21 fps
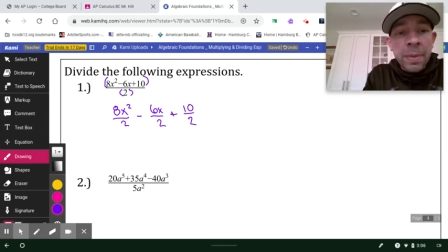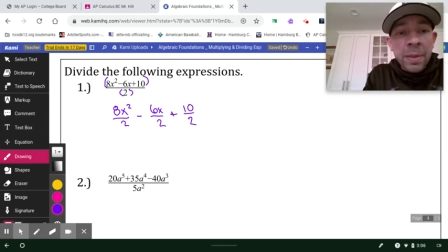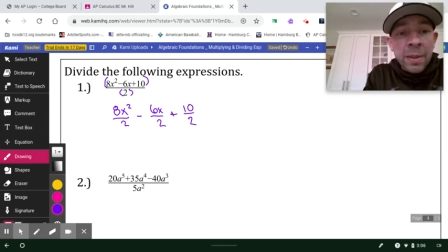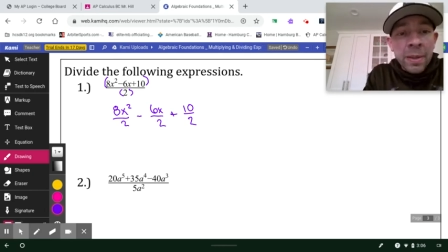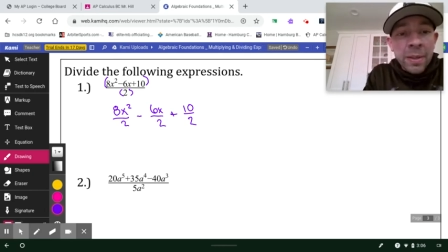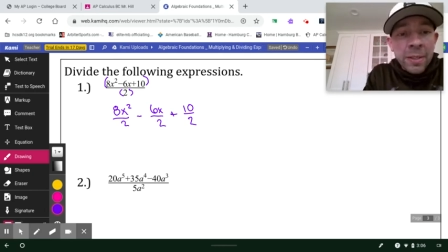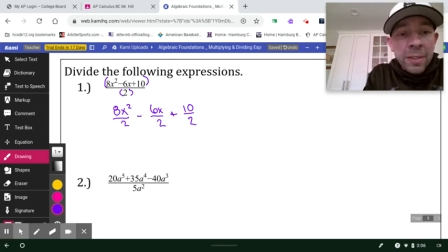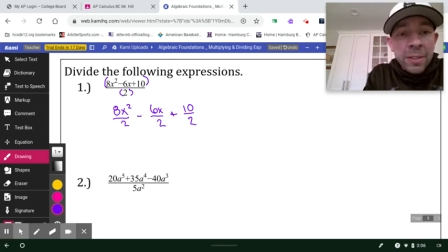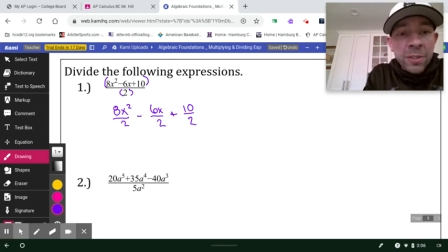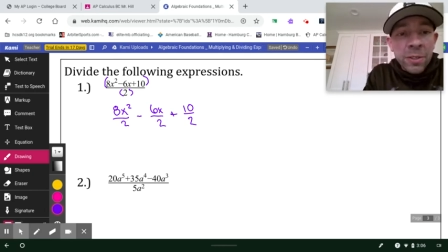
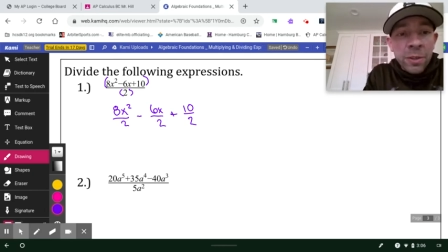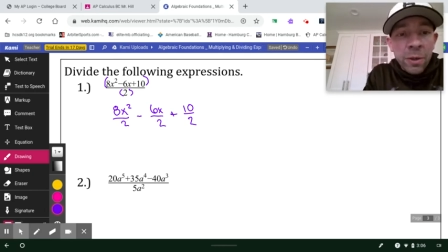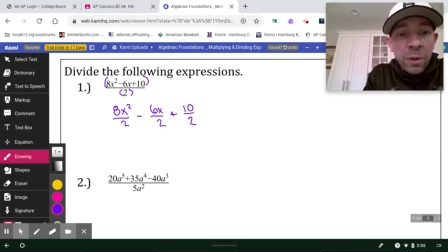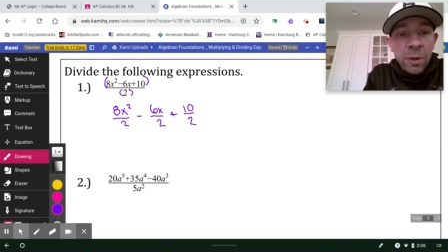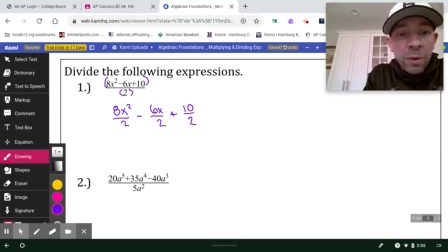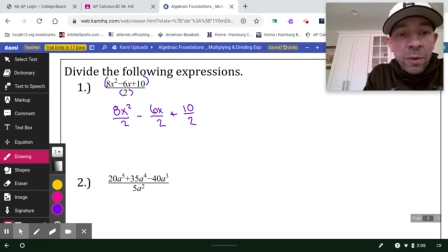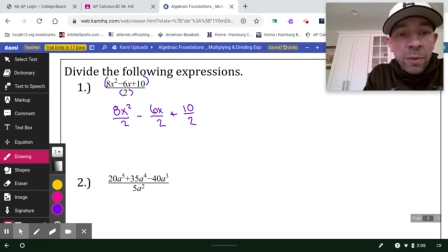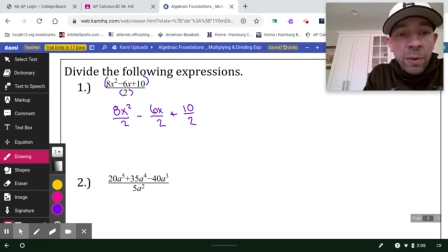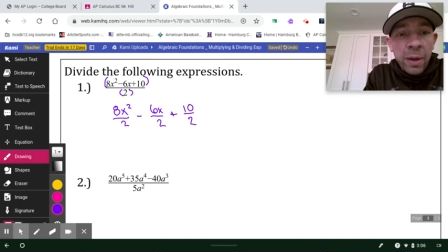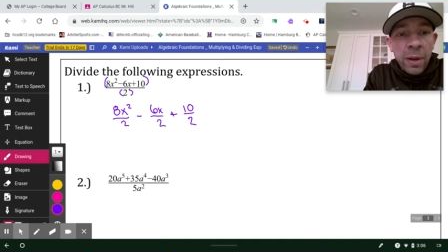
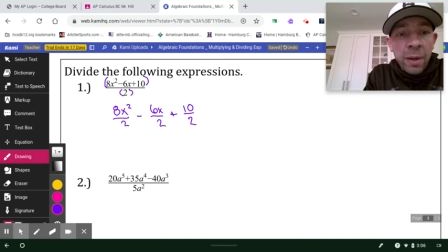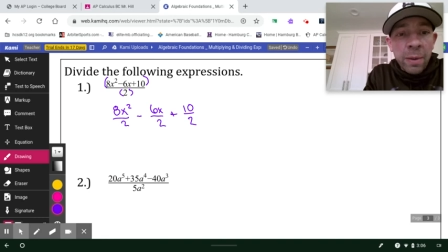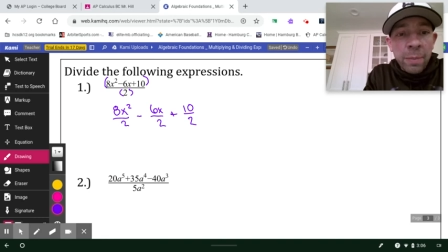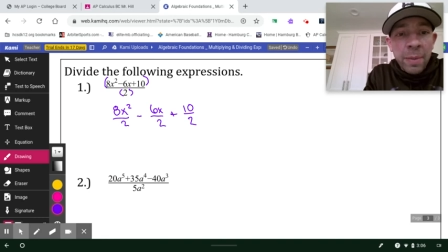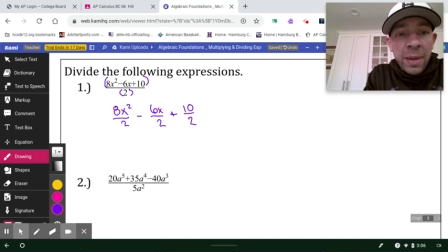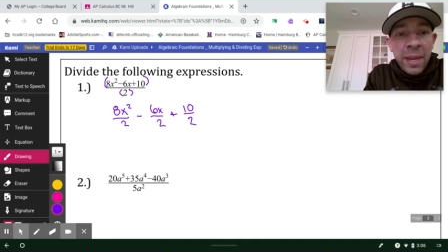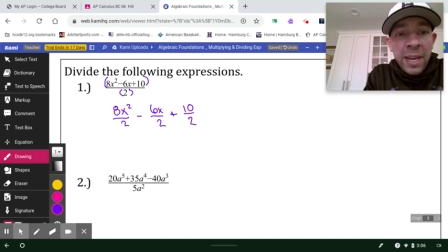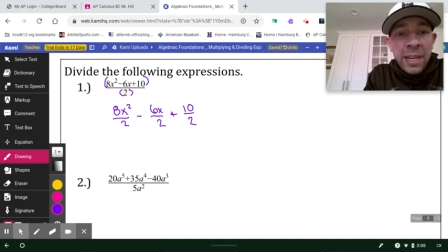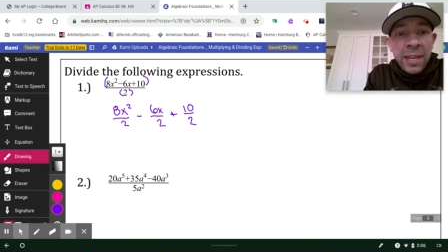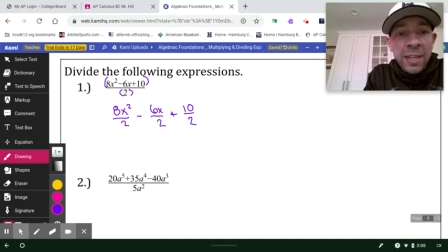So
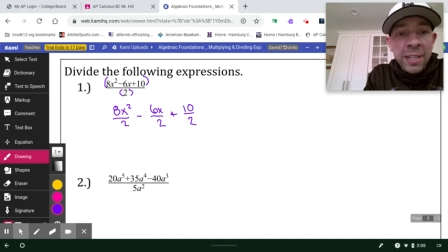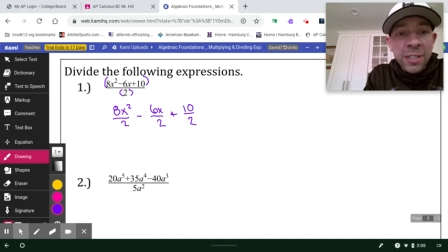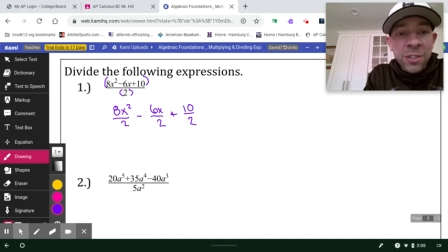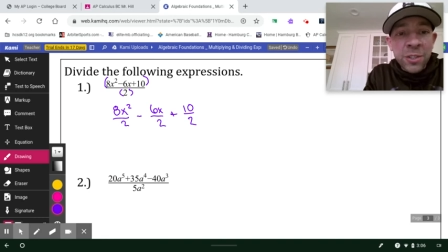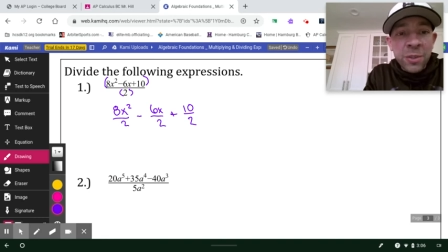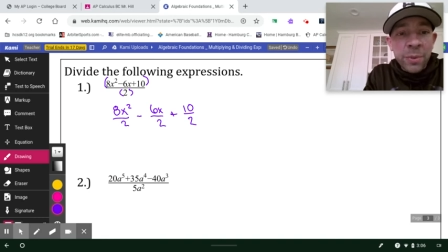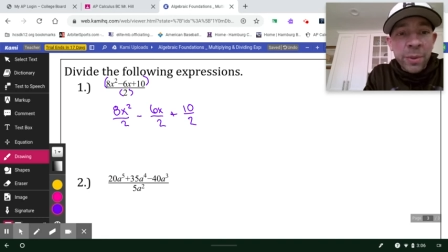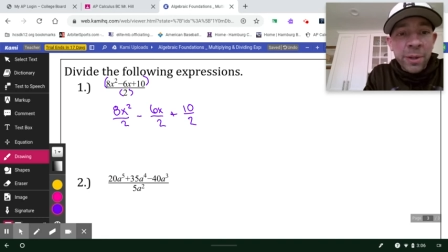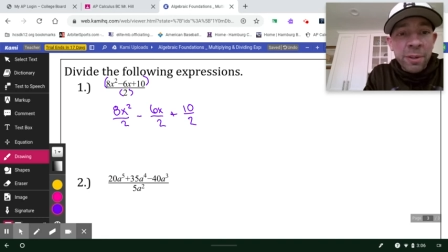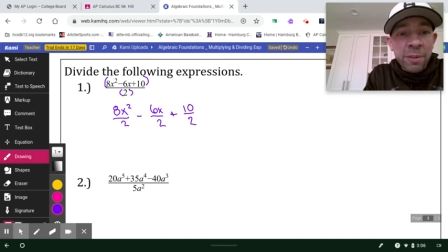8x
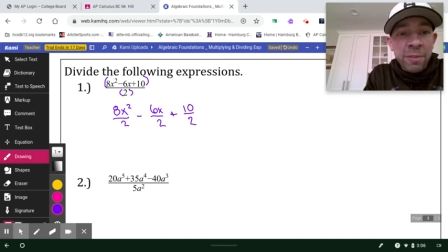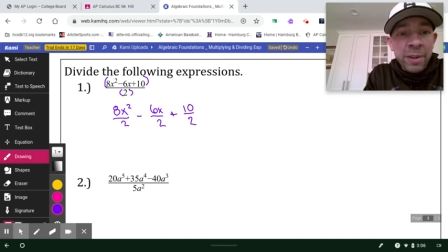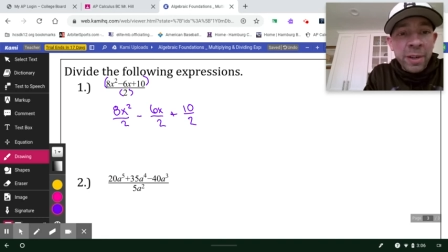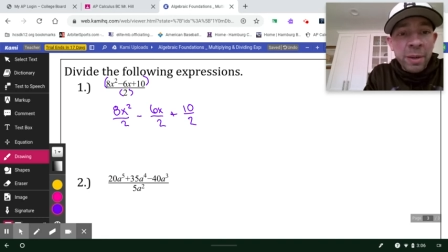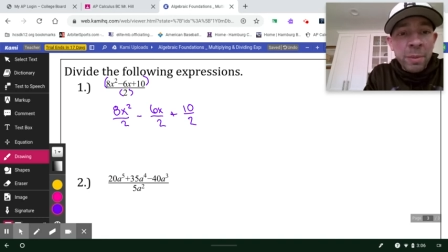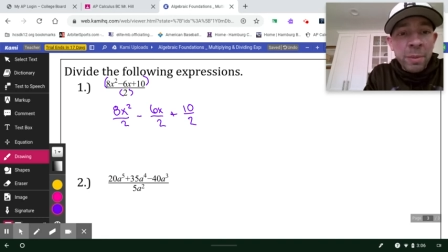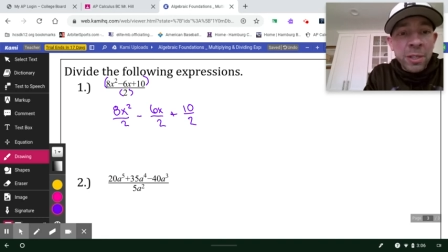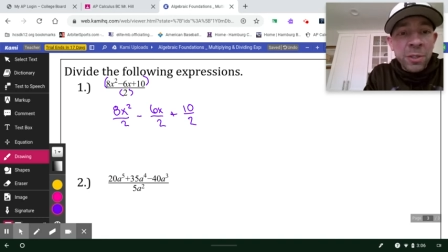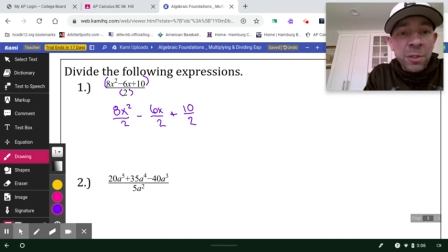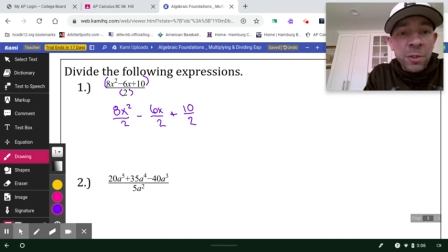squared divided
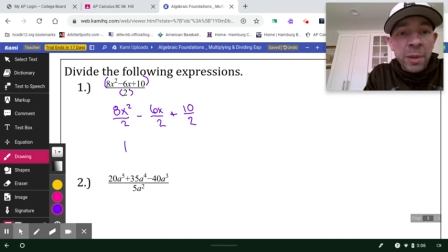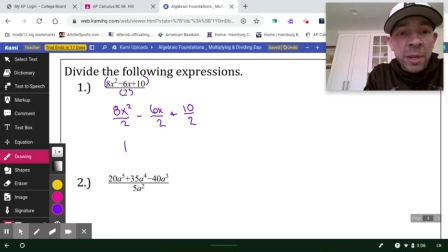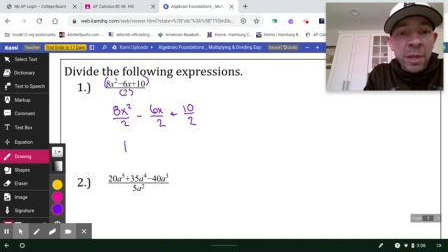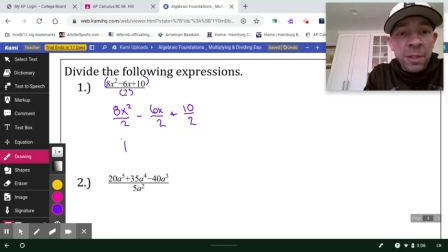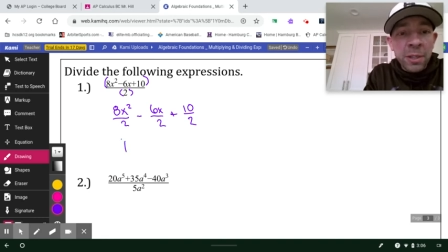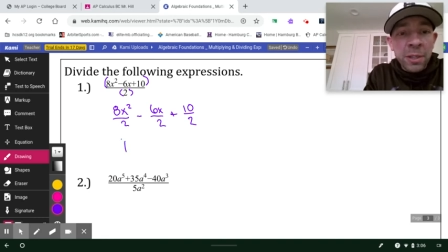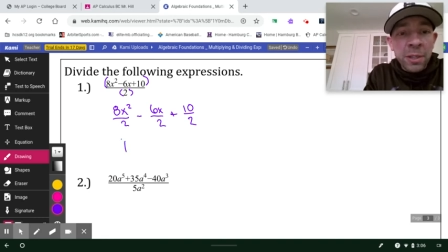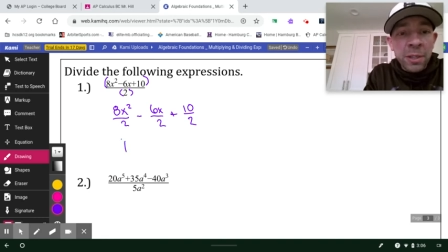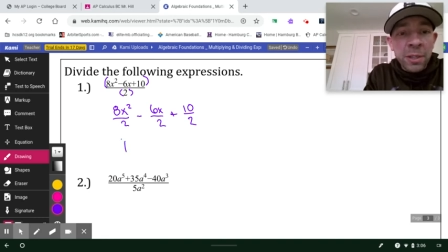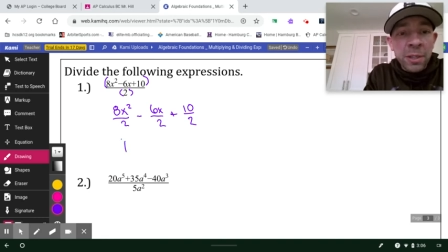by 2
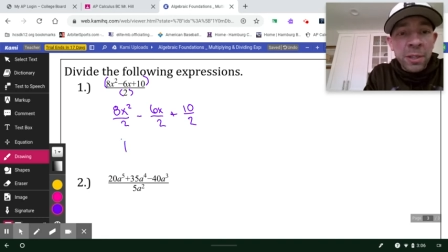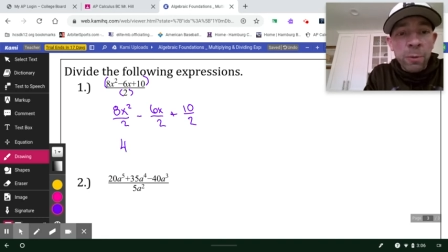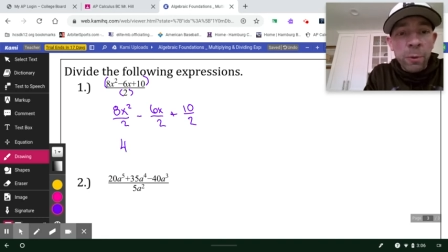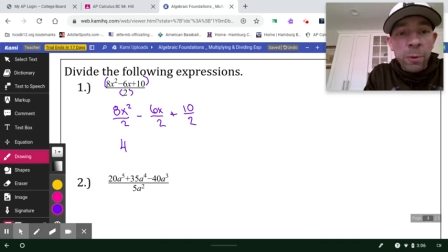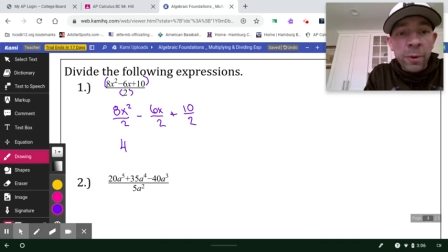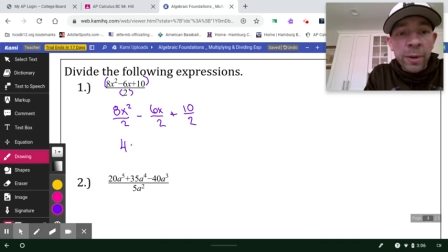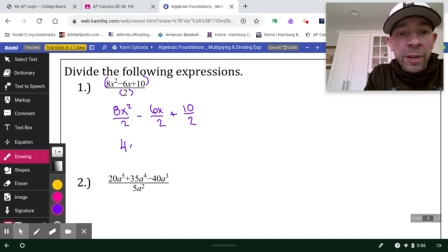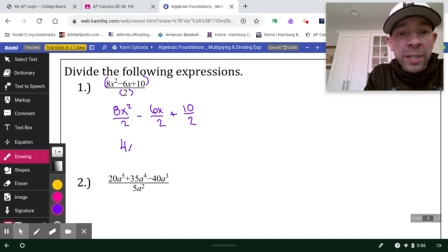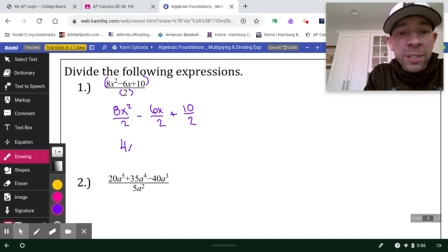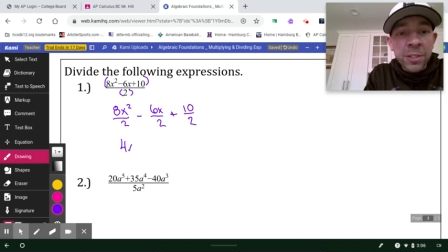makes
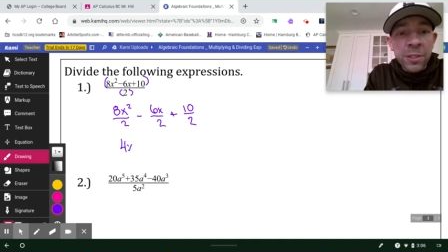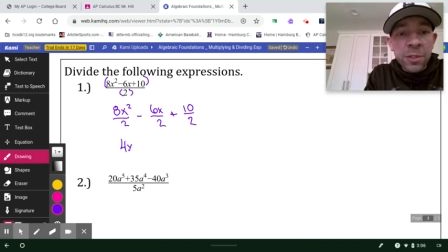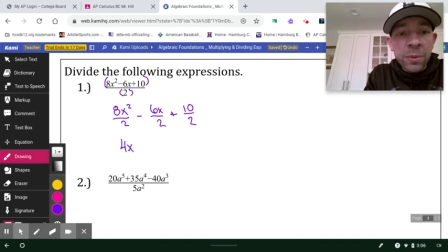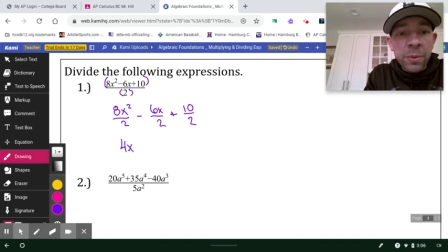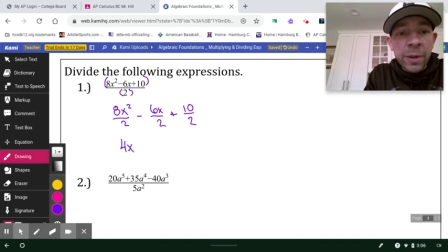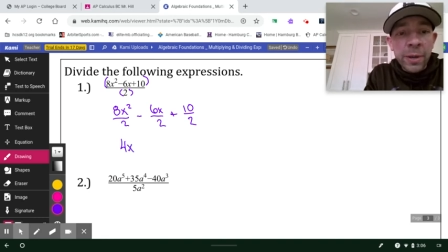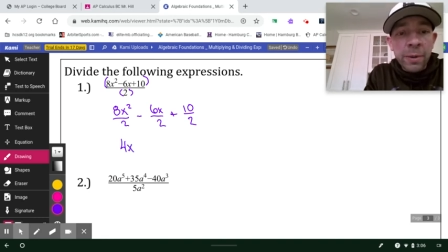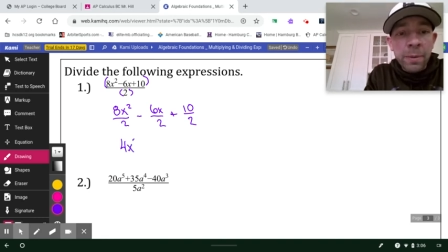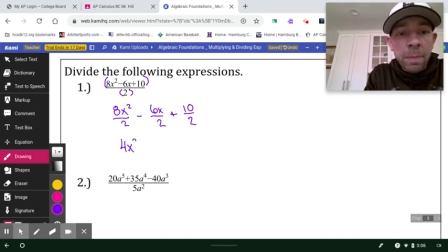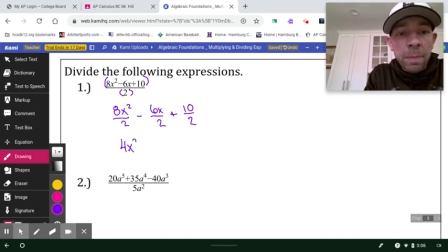4x
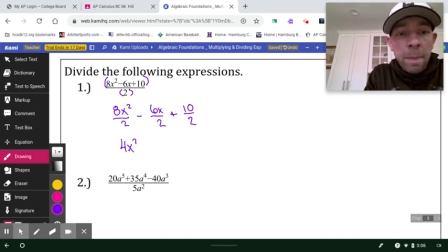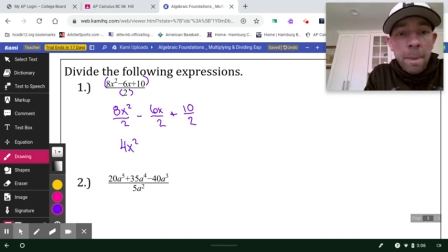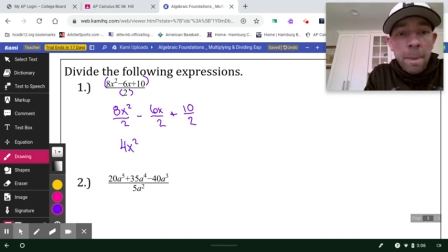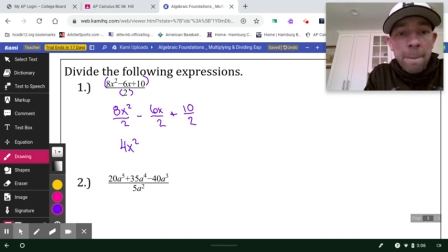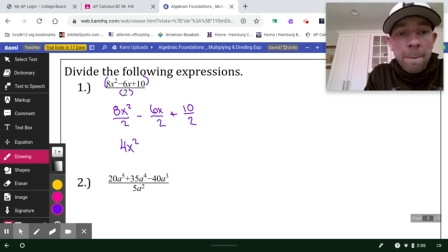squared